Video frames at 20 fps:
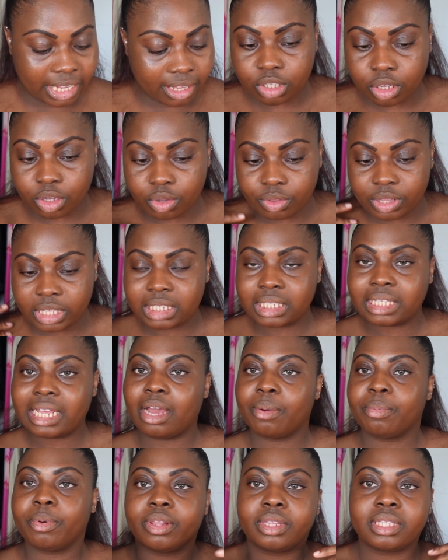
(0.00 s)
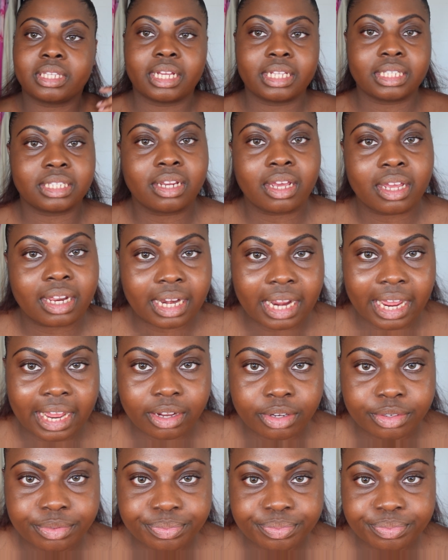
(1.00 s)
So this is how both sides turned
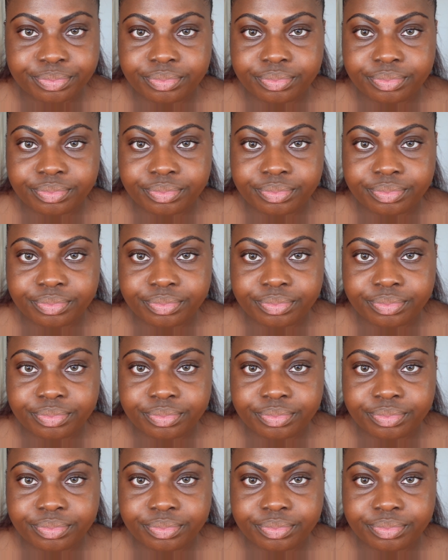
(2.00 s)
out.